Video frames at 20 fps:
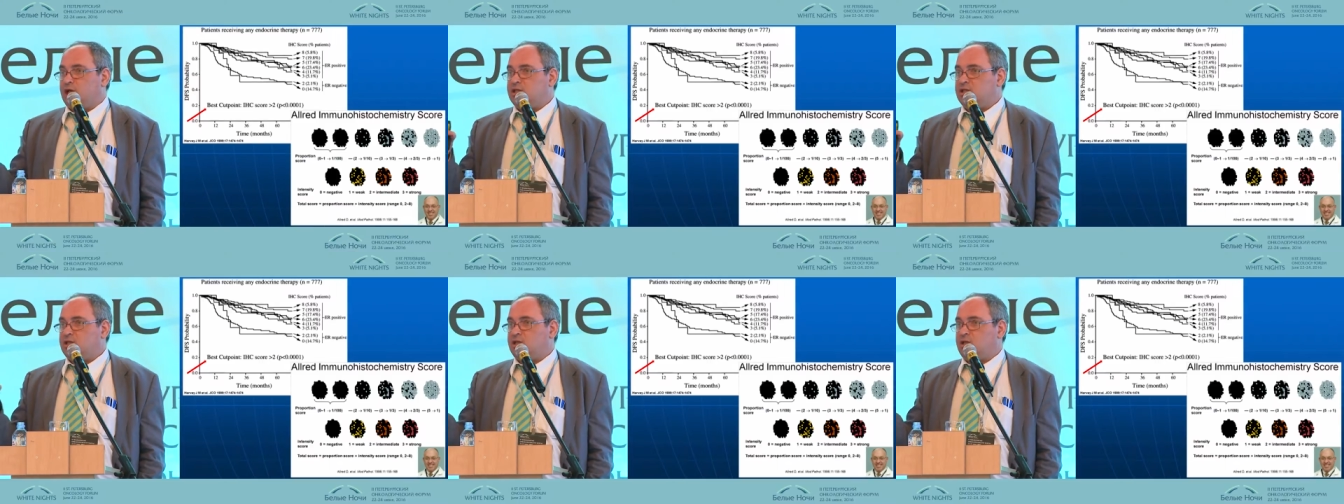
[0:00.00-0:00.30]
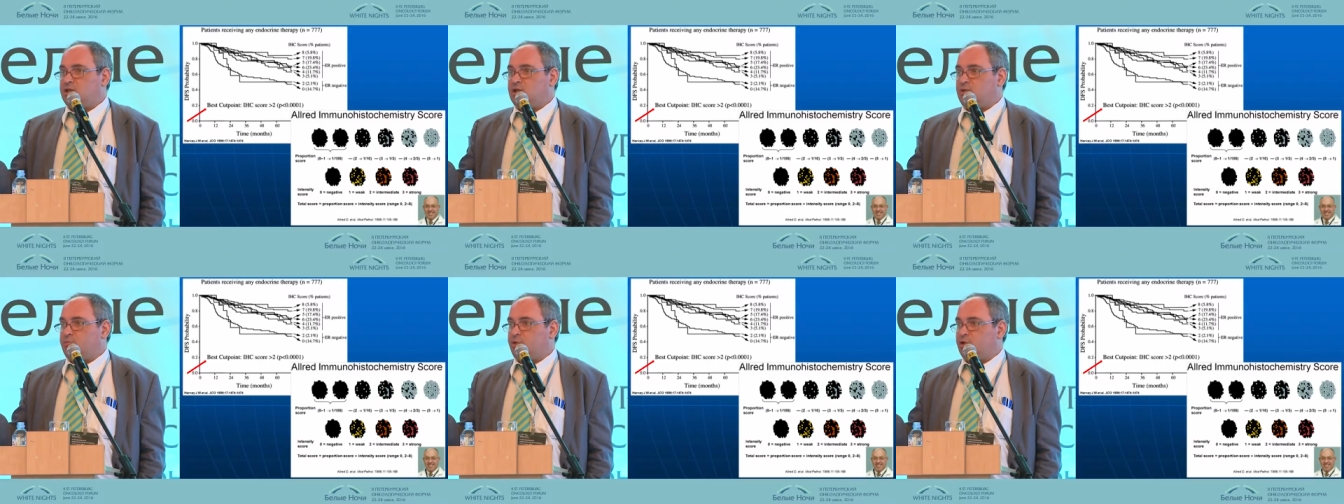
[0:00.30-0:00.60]

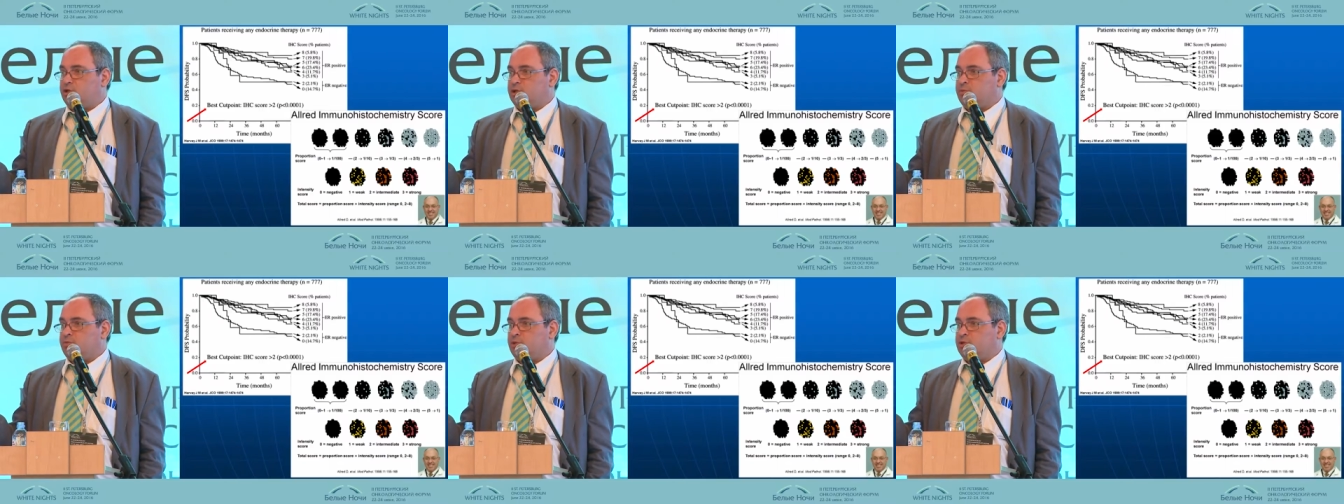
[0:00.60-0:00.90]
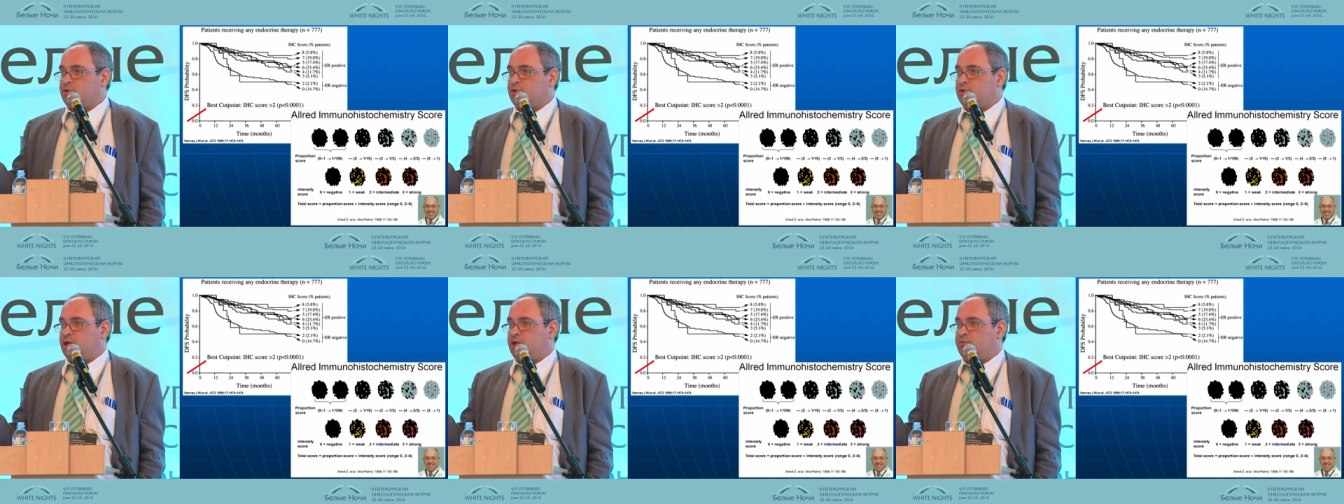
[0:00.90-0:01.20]
ethically impossible,
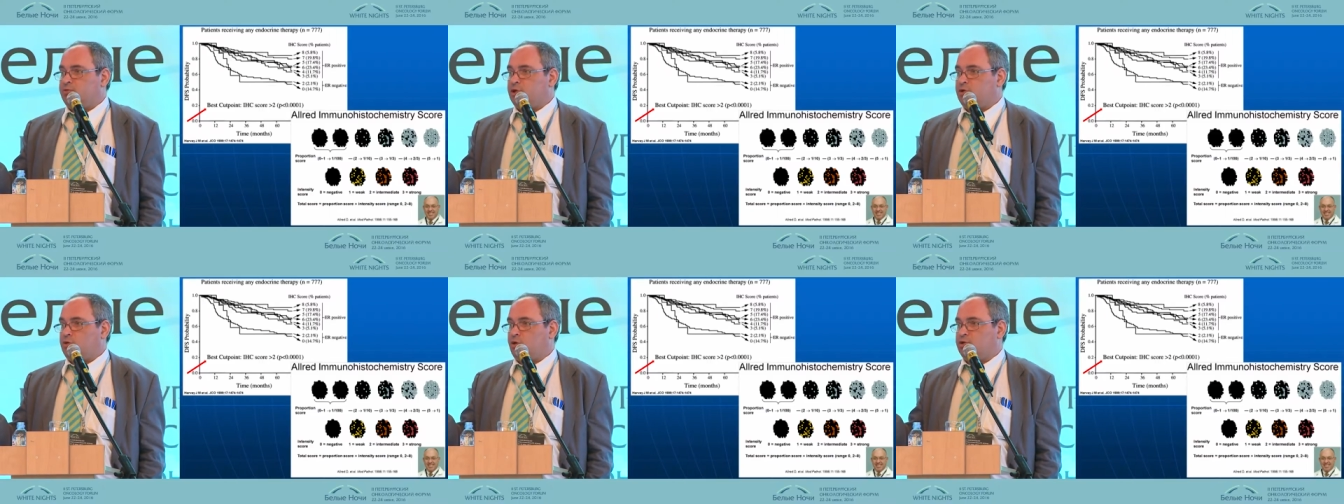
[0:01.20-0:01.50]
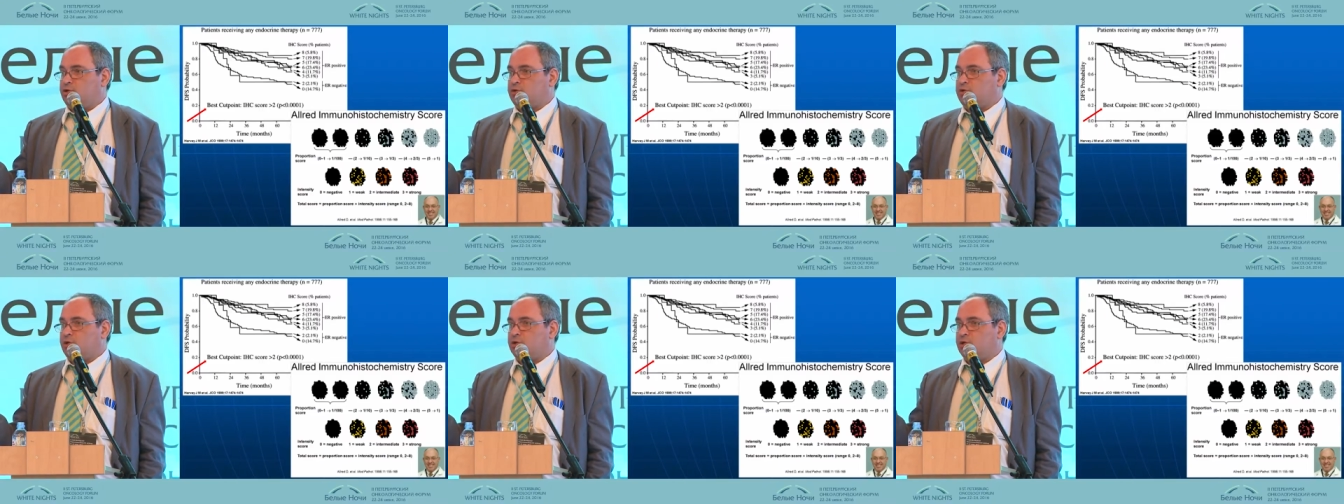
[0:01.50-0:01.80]
to have a
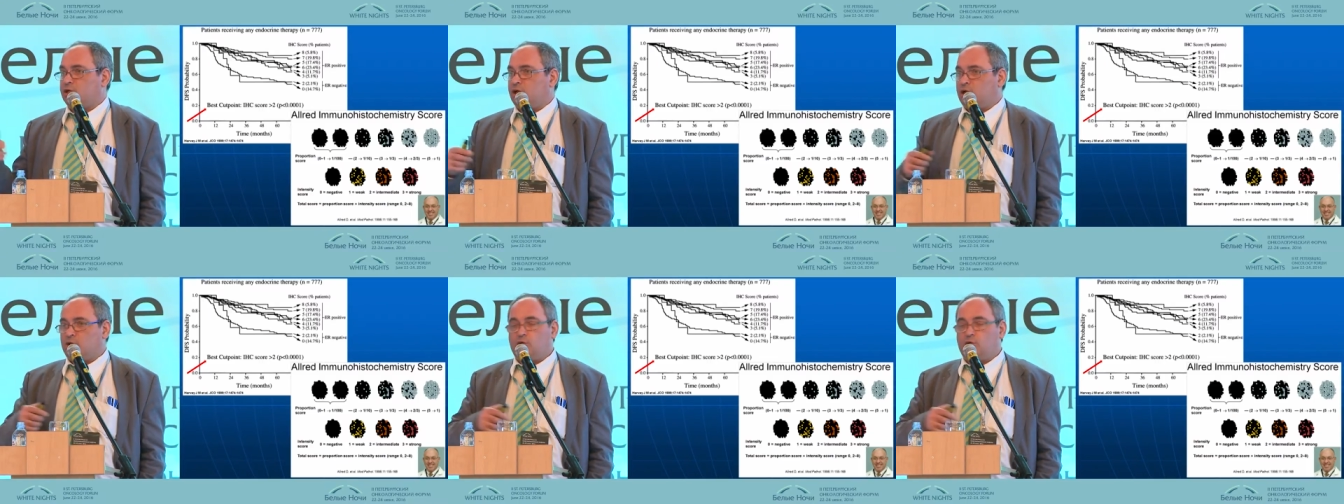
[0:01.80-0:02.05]
control.